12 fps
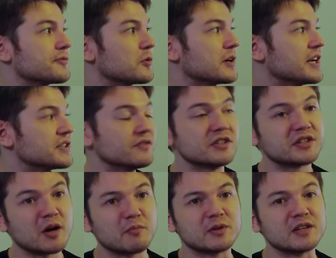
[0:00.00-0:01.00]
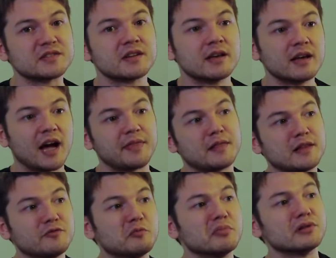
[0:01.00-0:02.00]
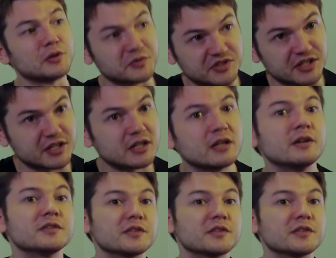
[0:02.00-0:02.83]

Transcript: for each of these companies at the level below senior.